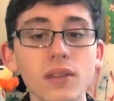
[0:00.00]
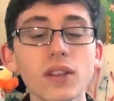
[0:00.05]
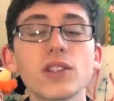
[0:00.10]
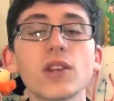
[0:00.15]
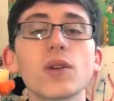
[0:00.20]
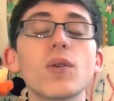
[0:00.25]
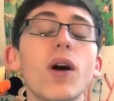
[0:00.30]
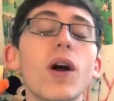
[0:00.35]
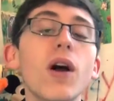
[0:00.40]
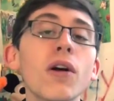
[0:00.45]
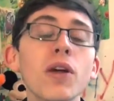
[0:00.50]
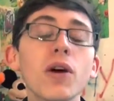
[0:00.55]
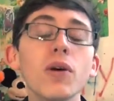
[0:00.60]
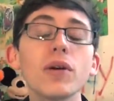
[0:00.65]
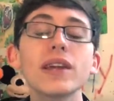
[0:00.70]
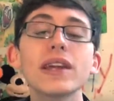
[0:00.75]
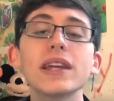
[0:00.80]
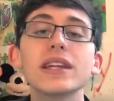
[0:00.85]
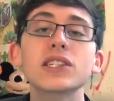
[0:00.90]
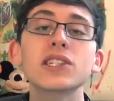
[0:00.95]
So although
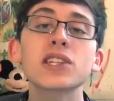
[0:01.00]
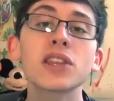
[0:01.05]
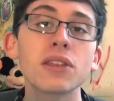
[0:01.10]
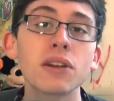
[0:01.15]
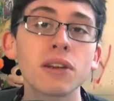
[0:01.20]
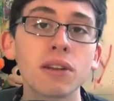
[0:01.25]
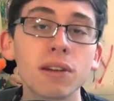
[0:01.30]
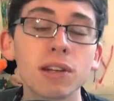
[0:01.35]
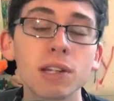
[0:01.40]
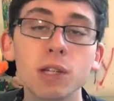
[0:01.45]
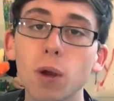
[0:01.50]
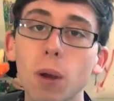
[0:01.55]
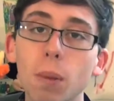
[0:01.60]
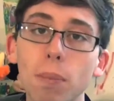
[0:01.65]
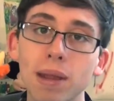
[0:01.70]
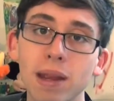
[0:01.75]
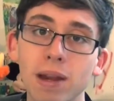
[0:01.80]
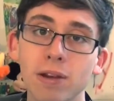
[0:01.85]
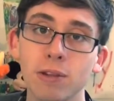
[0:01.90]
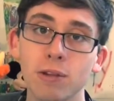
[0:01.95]
he is third to
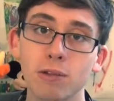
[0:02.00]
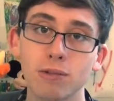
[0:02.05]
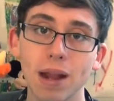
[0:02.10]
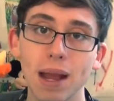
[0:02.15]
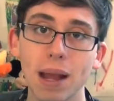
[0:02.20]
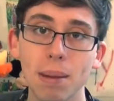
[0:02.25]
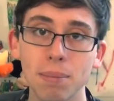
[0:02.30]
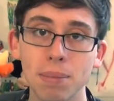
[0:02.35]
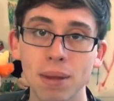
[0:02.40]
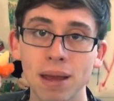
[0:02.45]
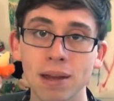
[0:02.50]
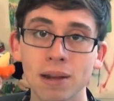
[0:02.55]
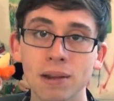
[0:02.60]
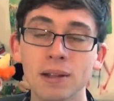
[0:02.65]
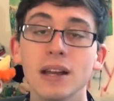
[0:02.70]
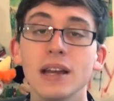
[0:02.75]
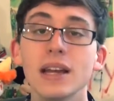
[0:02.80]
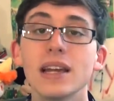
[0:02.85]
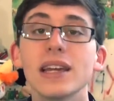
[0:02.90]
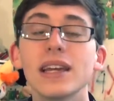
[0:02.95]
appear in the rap battle,
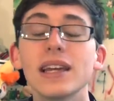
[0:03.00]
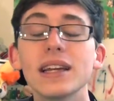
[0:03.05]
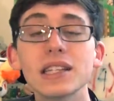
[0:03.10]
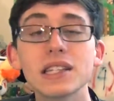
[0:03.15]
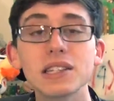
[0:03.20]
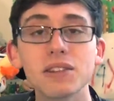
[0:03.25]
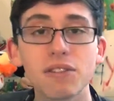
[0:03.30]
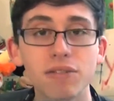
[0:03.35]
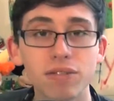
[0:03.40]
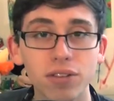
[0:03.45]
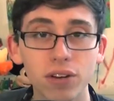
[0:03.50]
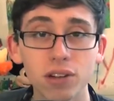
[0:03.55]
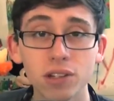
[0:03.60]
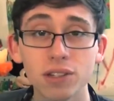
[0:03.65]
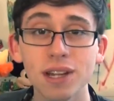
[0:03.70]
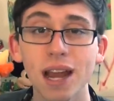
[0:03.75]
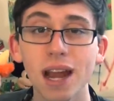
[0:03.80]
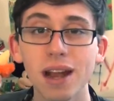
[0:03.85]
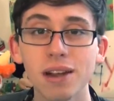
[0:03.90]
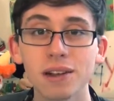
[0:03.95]
he is the
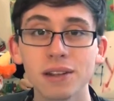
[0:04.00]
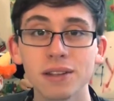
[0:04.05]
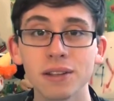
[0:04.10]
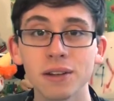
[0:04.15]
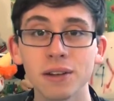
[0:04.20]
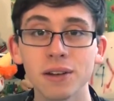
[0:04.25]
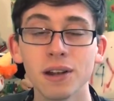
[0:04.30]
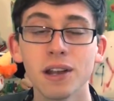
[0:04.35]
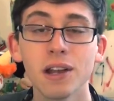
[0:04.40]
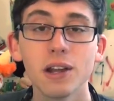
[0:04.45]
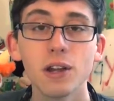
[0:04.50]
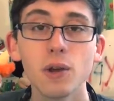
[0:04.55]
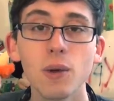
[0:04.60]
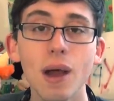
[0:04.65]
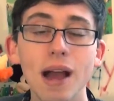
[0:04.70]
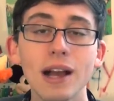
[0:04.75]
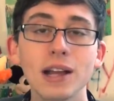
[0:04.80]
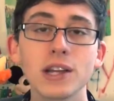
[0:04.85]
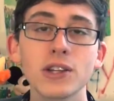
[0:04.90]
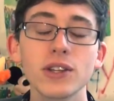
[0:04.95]
first character who
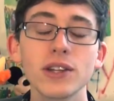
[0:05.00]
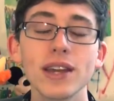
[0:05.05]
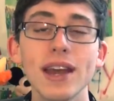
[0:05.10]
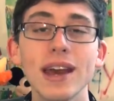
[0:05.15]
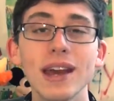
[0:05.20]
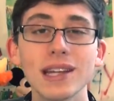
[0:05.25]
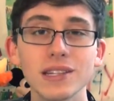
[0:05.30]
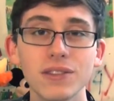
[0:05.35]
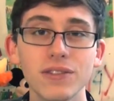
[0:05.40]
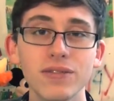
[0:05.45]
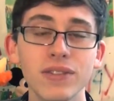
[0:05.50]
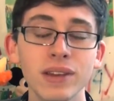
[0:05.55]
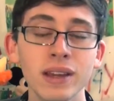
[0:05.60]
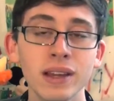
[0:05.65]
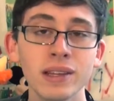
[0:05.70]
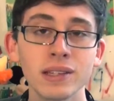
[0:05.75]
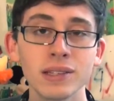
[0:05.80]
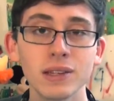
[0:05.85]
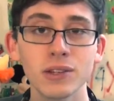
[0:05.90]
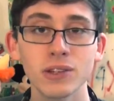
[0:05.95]
actually has a
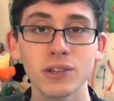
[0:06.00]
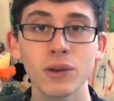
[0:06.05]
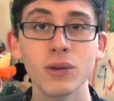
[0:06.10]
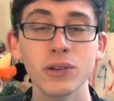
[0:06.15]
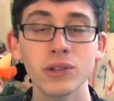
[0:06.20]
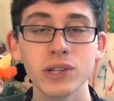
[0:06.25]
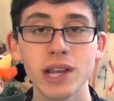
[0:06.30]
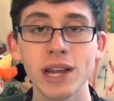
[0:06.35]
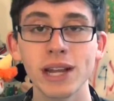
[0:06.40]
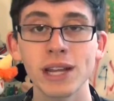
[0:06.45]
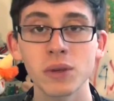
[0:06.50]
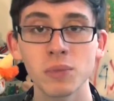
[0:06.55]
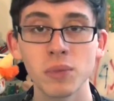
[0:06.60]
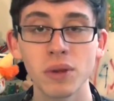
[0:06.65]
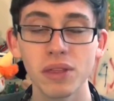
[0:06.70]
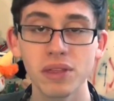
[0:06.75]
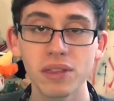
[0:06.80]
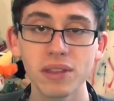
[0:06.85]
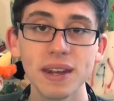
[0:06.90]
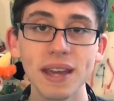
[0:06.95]
face associated
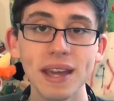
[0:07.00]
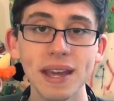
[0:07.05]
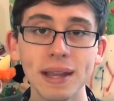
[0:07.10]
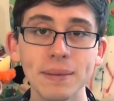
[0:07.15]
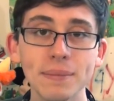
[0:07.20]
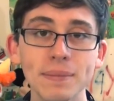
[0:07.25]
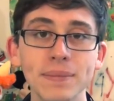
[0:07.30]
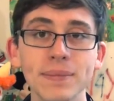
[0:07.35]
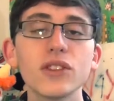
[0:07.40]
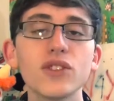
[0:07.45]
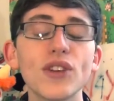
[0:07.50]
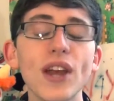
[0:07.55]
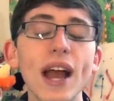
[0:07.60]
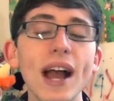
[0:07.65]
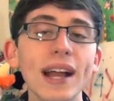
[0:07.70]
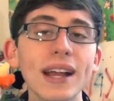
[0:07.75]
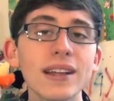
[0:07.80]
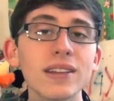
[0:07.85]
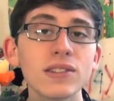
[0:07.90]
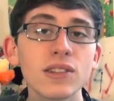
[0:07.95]
with the name.
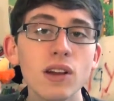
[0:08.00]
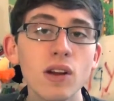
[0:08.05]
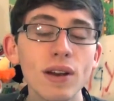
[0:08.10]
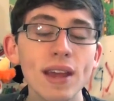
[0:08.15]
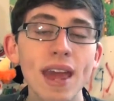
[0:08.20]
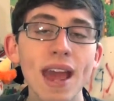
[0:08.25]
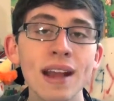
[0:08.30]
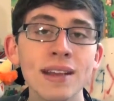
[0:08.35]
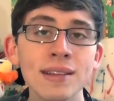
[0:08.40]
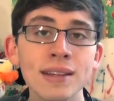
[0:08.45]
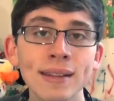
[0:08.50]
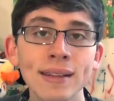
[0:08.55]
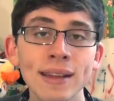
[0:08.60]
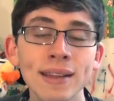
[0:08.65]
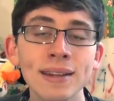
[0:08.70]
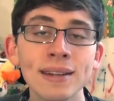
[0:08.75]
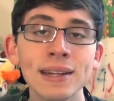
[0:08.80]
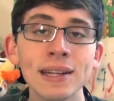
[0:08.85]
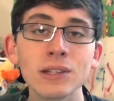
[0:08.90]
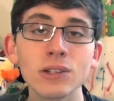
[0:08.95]
Jack and Zodiac's
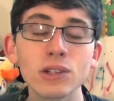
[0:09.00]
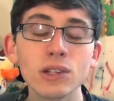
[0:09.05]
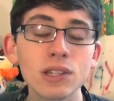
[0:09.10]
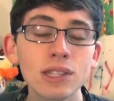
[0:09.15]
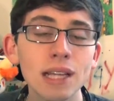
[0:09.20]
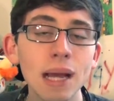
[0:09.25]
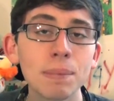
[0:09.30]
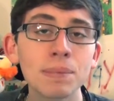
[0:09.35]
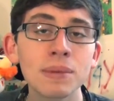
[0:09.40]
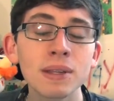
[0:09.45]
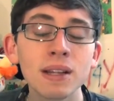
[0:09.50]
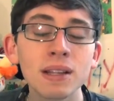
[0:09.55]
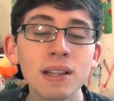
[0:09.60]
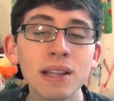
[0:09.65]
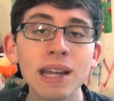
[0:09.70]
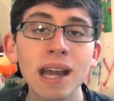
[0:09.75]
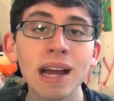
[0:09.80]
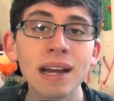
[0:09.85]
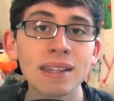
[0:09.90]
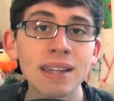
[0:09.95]
identities are
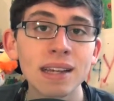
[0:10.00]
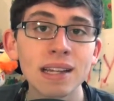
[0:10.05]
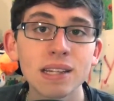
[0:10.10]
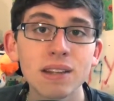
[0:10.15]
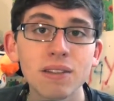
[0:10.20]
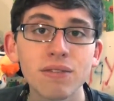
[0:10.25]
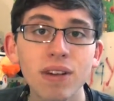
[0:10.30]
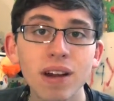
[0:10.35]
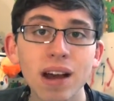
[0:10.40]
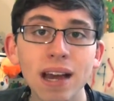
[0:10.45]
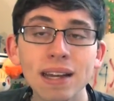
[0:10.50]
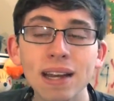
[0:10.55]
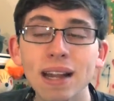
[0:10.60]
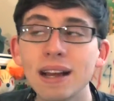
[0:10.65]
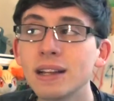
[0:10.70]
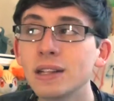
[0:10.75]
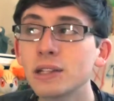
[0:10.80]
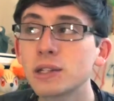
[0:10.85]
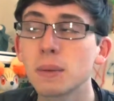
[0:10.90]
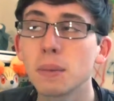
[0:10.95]
skeptically identified
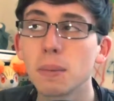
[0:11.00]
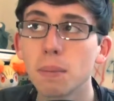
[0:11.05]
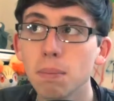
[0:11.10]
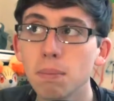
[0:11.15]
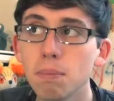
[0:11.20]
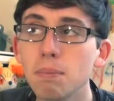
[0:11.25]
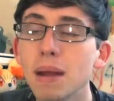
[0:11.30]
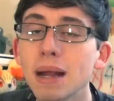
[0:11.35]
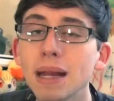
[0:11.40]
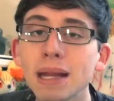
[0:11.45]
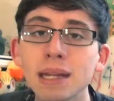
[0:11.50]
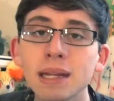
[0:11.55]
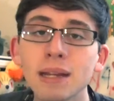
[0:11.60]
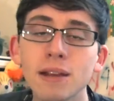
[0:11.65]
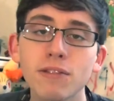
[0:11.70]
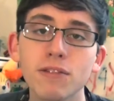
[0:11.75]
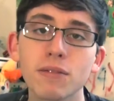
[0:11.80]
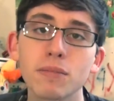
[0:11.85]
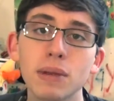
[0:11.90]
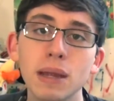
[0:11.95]
as many
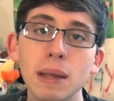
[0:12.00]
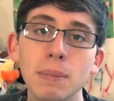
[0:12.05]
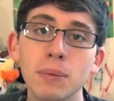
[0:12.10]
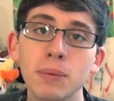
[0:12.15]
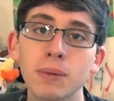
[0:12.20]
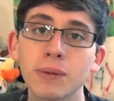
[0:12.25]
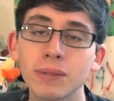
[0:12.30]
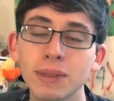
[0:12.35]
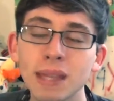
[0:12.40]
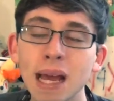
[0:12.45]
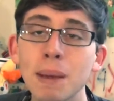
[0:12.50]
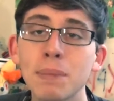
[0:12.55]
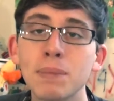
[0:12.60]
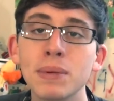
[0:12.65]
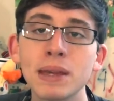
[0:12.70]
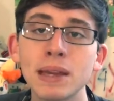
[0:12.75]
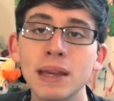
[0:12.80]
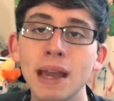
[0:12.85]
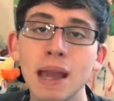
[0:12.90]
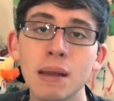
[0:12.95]
different people, not
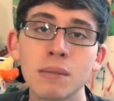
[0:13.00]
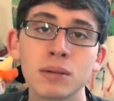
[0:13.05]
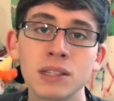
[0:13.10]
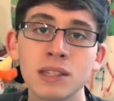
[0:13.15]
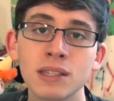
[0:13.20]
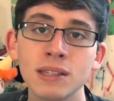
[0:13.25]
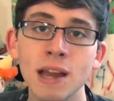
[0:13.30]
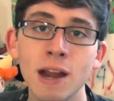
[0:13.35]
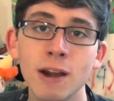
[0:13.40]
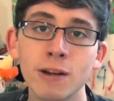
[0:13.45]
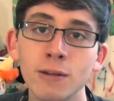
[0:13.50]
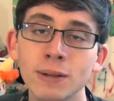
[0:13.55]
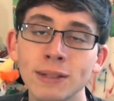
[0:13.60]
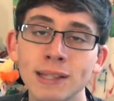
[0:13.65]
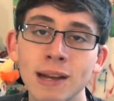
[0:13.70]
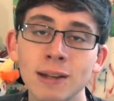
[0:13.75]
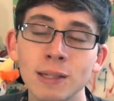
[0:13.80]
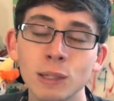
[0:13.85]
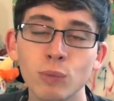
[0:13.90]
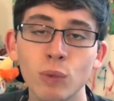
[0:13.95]
being able to narrow it
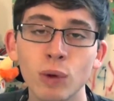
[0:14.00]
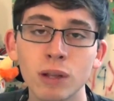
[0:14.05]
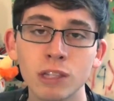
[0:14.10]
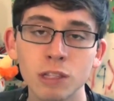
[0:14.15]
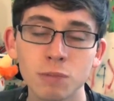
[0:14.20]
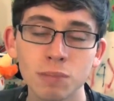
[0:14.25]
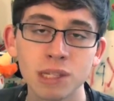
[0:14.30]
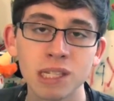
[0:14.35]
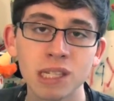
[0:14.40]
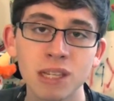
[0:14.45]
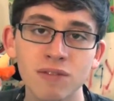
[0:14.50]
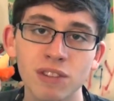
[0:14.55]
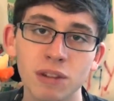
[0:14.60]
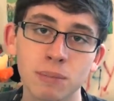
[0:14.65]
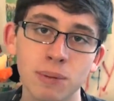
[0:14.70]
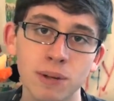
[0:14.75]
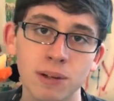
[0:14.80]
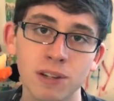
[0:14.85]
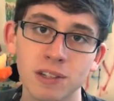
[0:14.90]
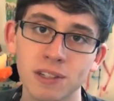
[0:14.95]
down to one specific
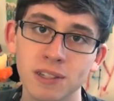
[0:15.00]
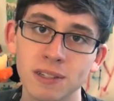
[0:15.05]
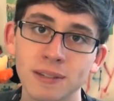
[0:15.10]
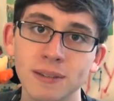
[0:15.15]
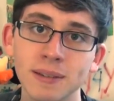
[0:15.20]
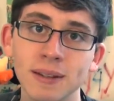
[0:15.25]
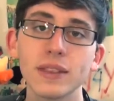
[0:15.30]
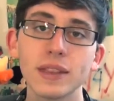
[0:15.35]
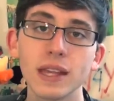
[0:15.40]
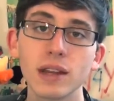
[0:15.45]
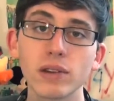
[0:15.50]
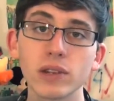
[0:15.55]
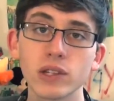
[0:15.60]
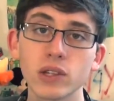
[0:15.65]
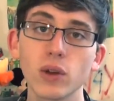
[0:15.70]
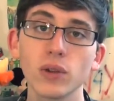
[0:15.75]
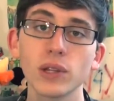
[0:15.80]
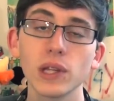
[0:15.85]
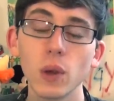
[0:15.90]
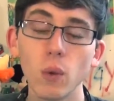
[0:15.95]
person. There is
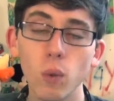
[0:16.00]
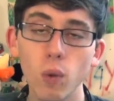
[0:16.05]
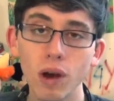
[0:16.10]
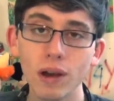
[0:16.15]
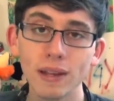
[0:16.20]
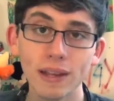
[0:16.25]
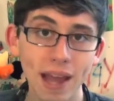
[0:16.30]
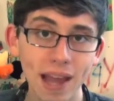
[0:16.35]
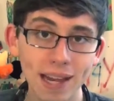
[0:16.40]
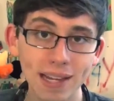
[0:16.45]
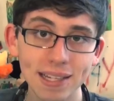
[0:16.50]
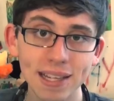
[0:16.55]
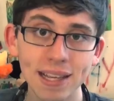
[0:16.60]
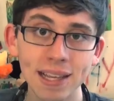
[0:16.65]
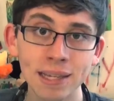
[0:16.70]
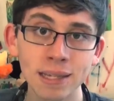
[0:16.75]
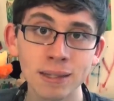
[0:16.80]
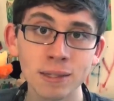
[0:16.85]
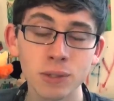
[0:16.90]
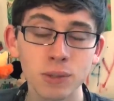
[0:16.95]
only one Ed
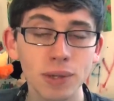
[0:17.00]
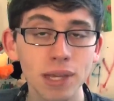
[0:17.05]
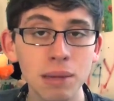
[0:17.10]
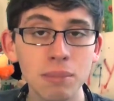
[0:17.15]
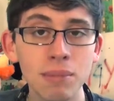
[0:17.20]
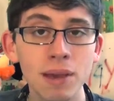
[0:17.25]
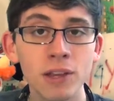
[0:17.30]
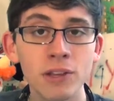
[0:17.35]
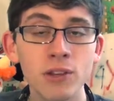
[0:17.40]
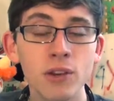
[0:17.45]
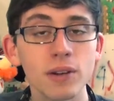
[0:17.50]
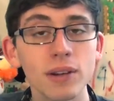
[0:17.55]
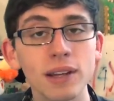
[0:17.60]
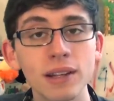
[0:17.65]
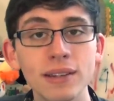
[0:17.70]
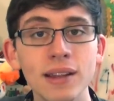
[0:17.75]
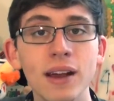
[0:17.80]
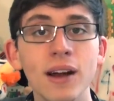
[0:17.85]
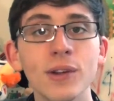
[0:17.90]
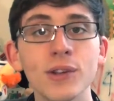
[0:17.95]
Gein, so he makes sure
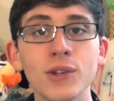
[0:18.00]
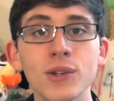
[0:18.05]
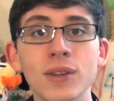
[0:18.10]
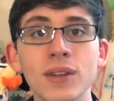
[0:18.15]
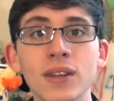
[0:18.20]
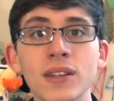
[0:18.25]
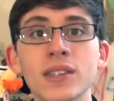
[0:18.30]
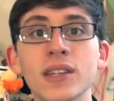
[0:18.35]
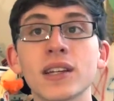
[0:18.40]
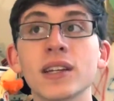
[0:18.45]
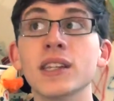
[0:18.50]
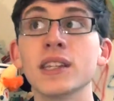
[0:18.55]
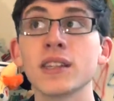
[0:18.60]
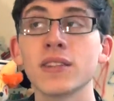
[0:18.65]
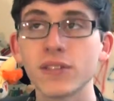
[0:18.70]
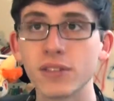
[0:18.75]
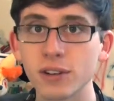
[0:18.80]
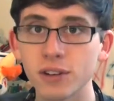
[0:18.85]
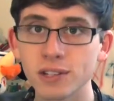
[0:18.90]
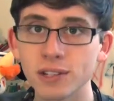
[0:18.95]
he tells you this in
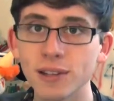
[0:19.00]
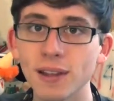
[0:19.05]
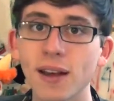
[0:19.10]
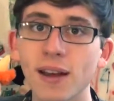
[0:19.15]
the first